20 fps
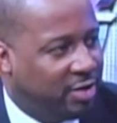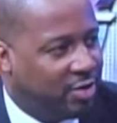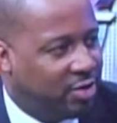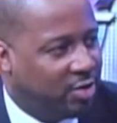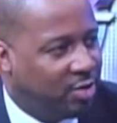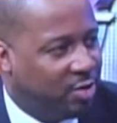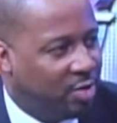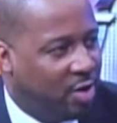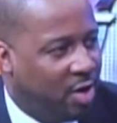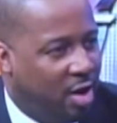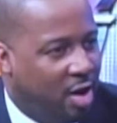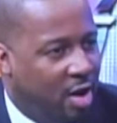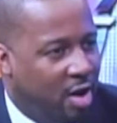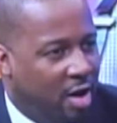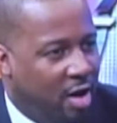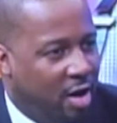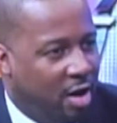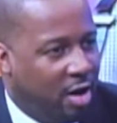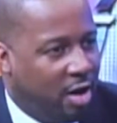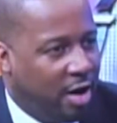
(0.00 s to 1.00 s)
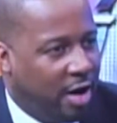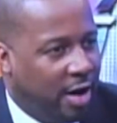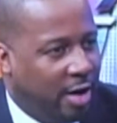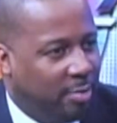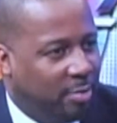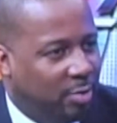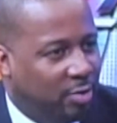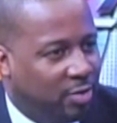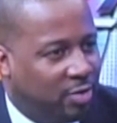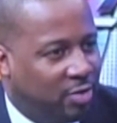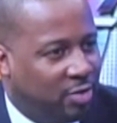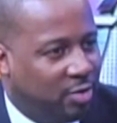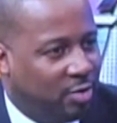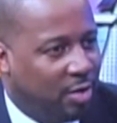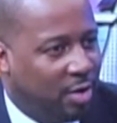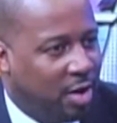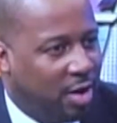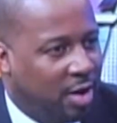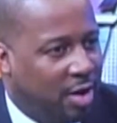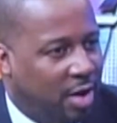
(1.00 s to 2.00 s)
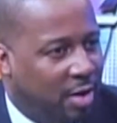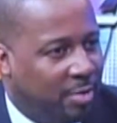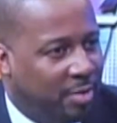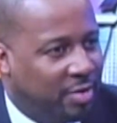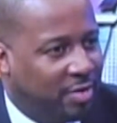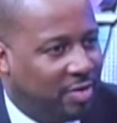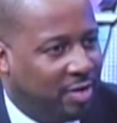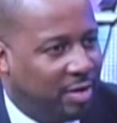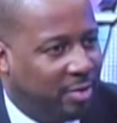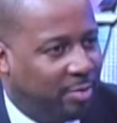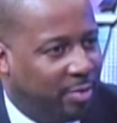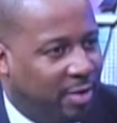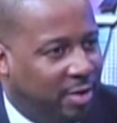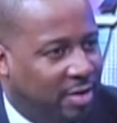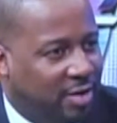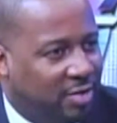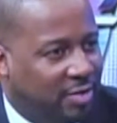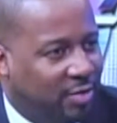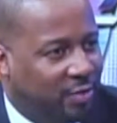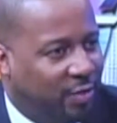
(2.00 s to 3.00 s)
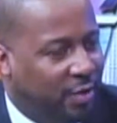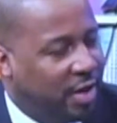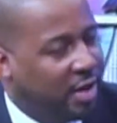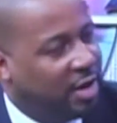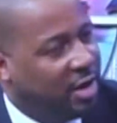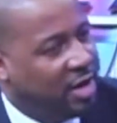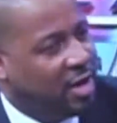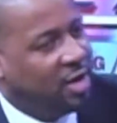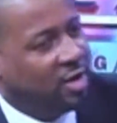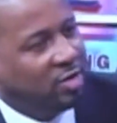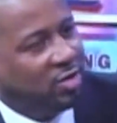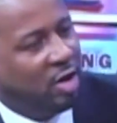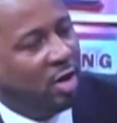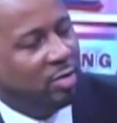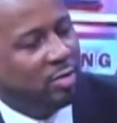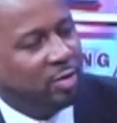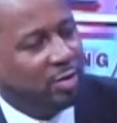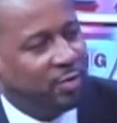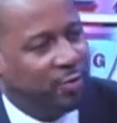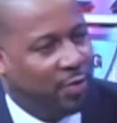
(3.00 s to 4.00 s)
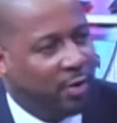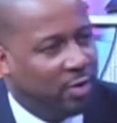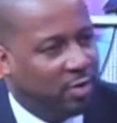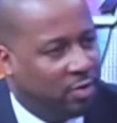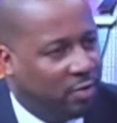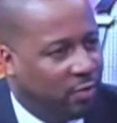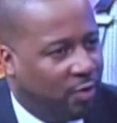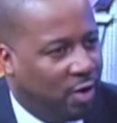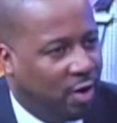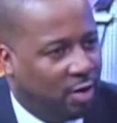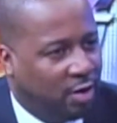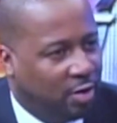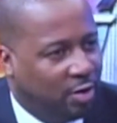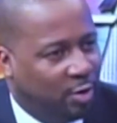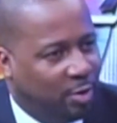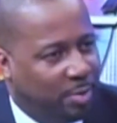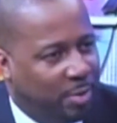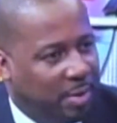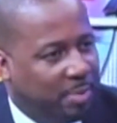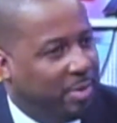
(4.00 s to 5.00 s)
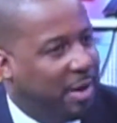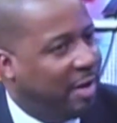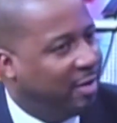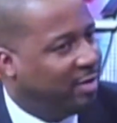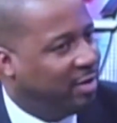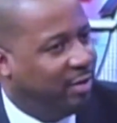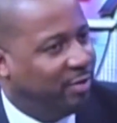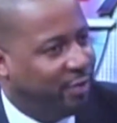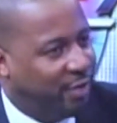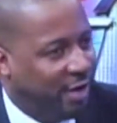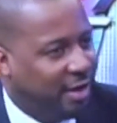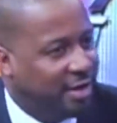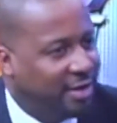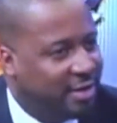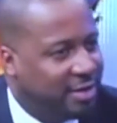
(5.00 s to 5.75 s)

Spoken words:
as you are able to come and celebrate this event. Talk to us, first of all, a little bit about the event.